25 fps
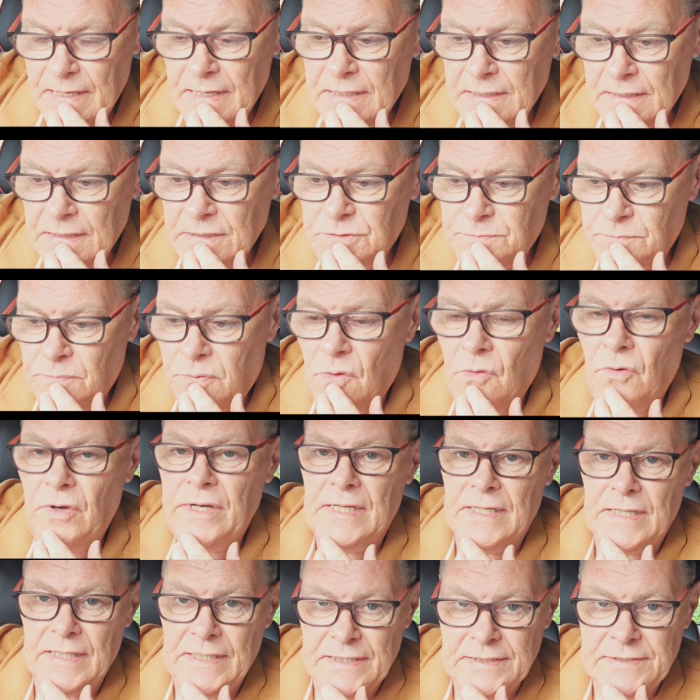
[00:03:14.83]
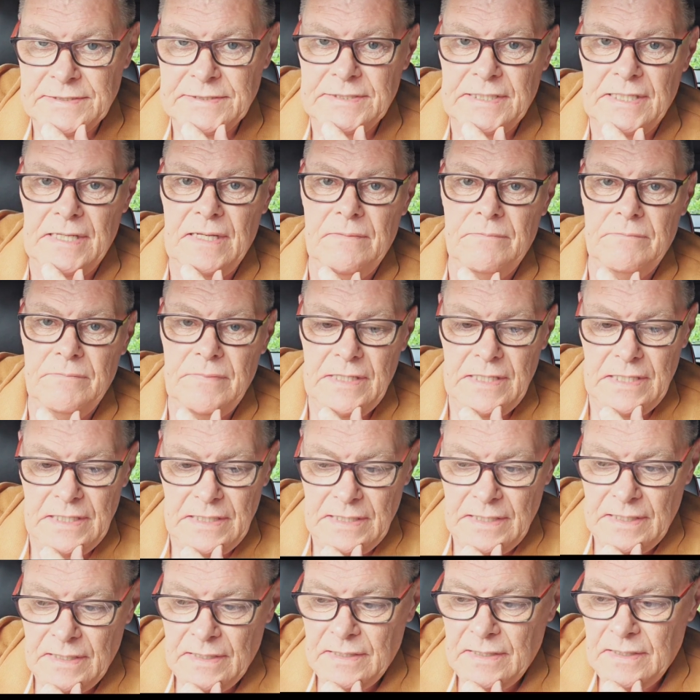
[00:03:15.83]
it is pointless in
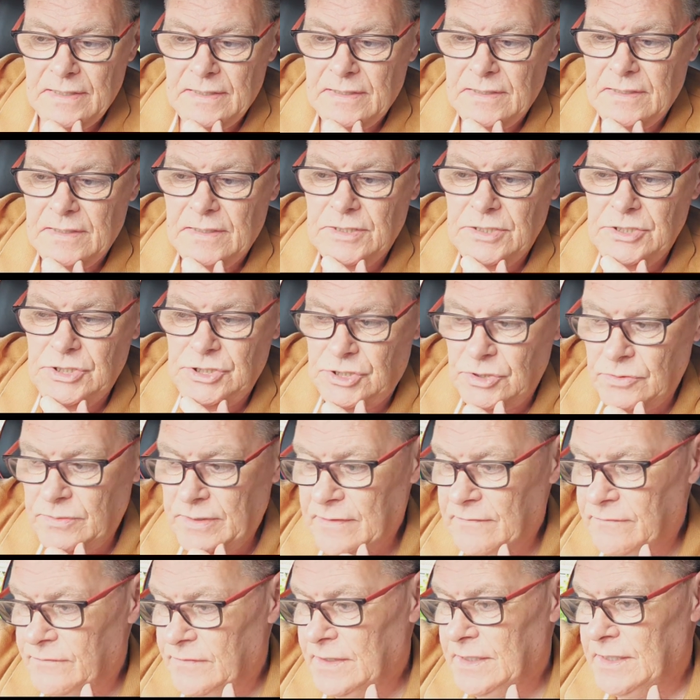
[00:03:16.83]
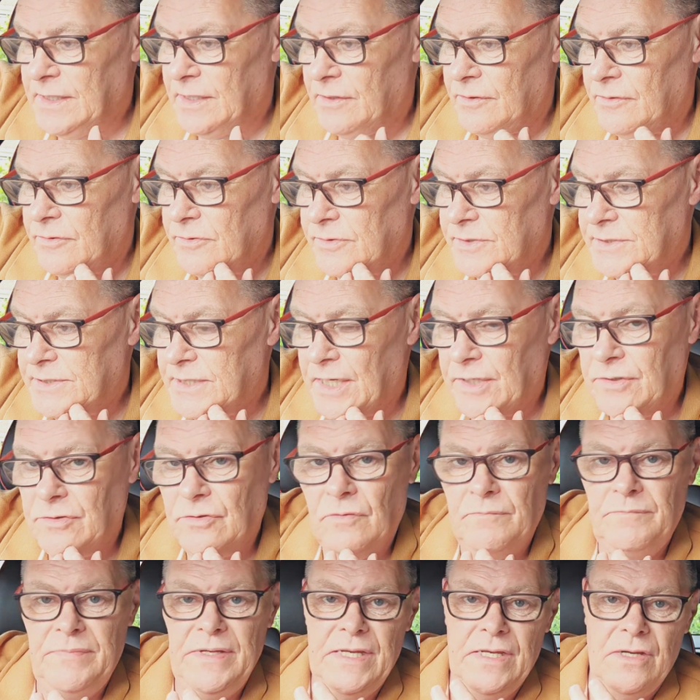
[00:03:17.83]
me doing videos
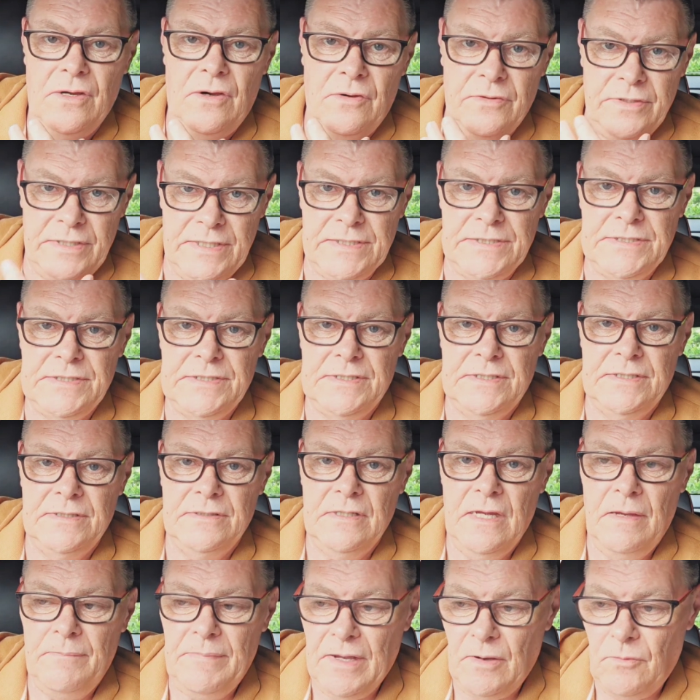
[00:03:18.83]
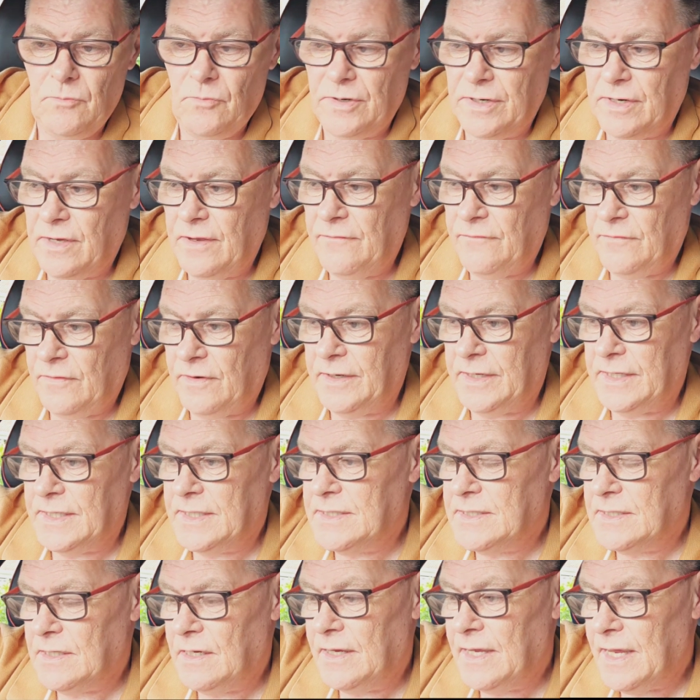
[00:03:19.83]
and not being honest about what I
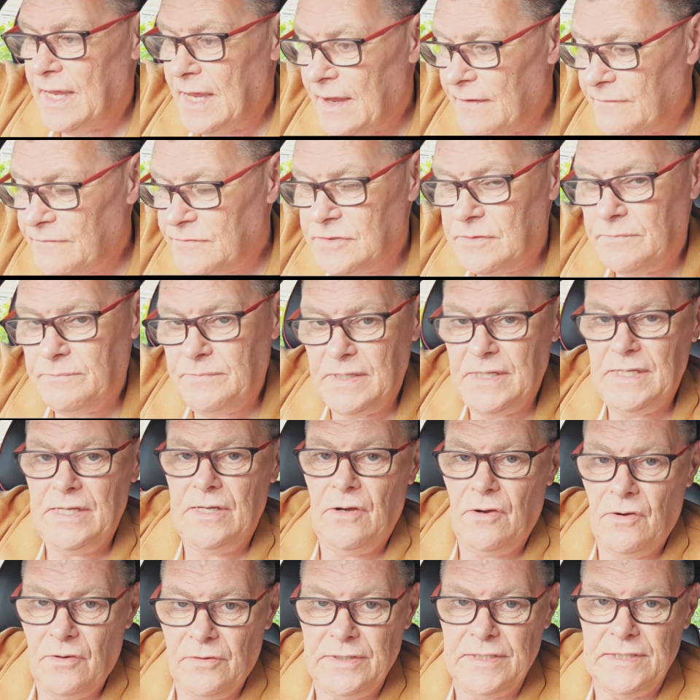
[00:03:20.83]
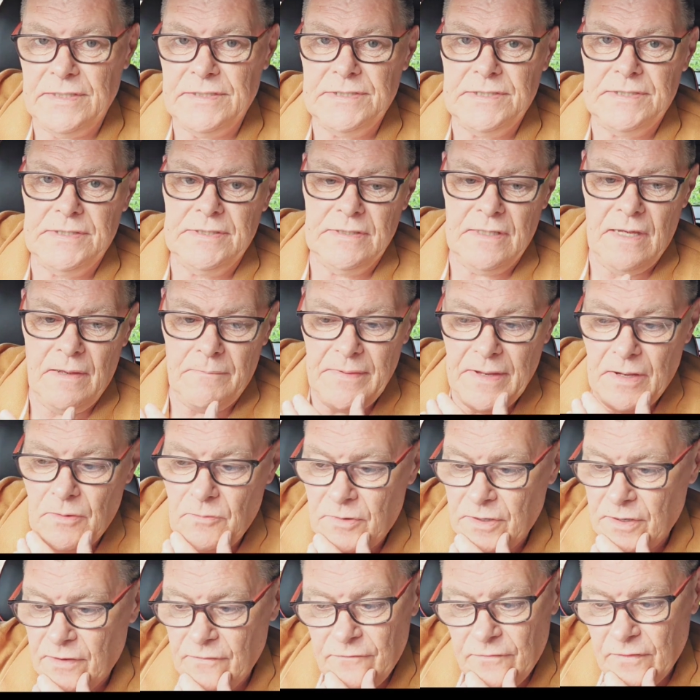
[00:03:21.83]
find. I have to be honest
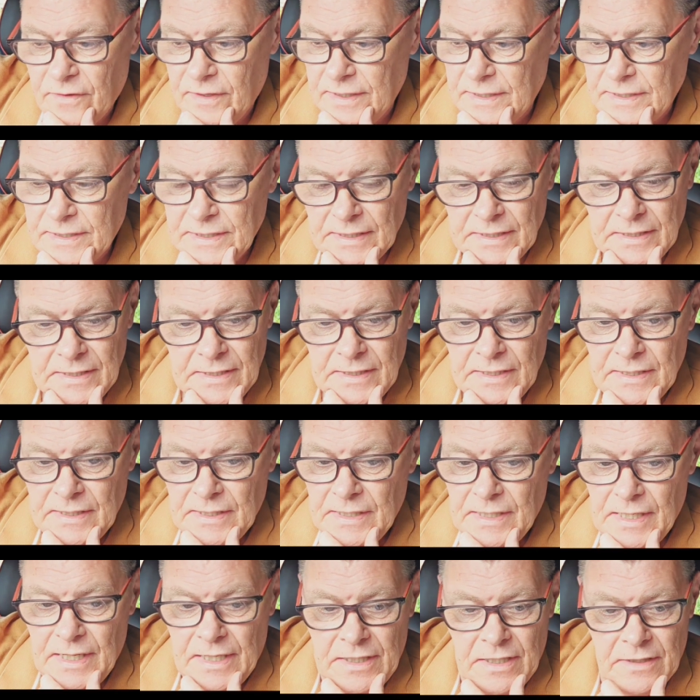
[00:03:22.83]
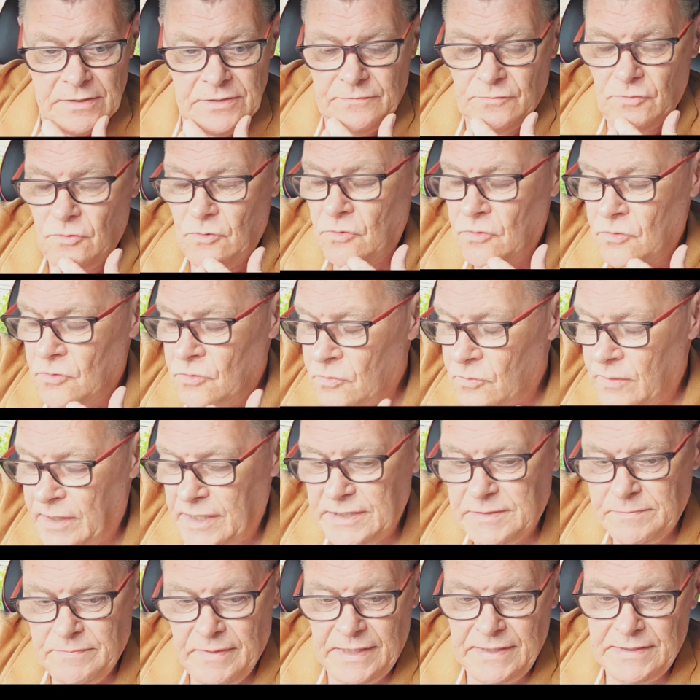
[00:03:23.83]
about what I find. And I've
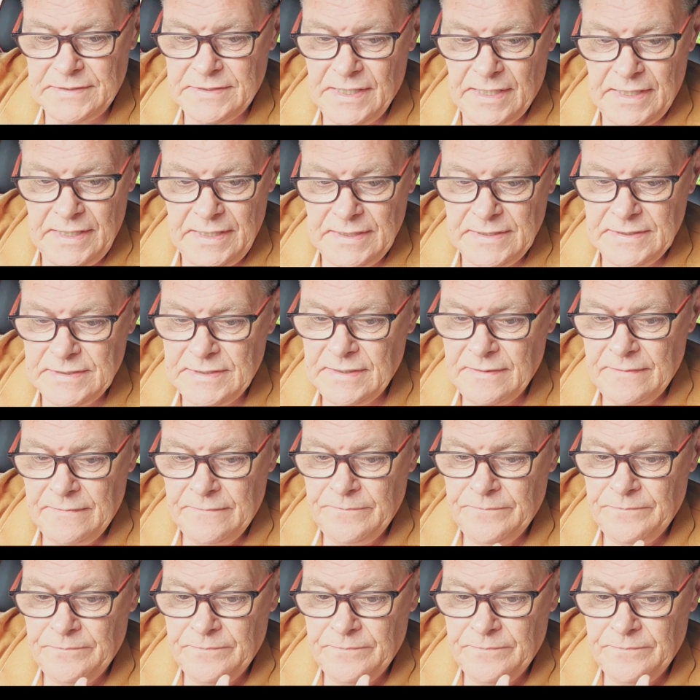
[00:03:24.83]
always maintained,